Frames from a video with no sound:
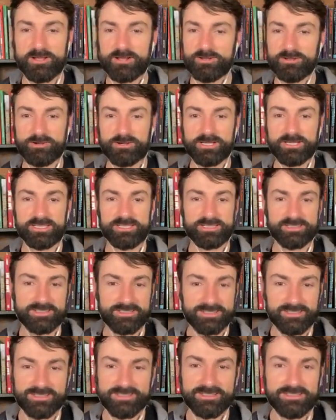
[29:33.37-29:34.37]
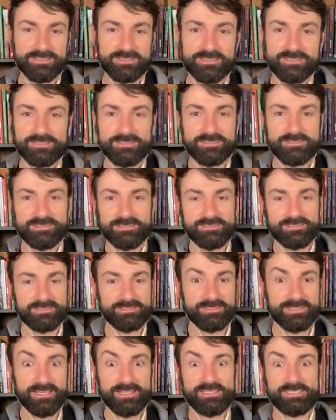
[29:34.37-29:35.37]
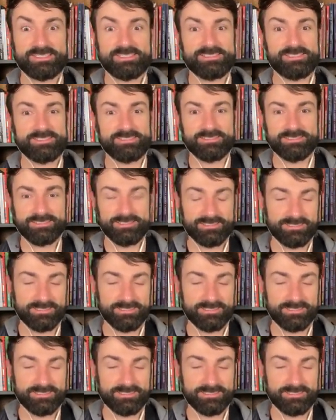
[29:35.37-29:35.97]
annoying. Yes,